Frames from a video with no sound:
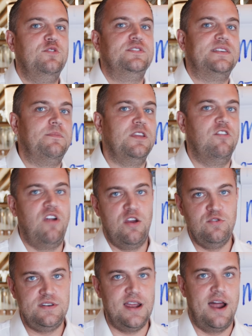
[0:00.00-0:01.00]
to do some of your
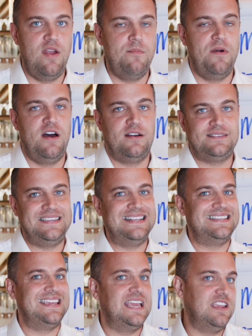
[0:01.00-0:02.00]
own direct
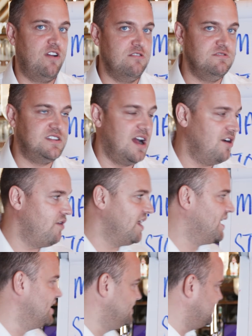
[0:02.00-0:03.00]
marketing to get your own
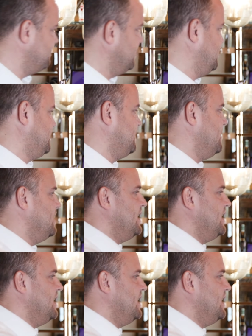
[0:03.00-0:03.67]
direct customers.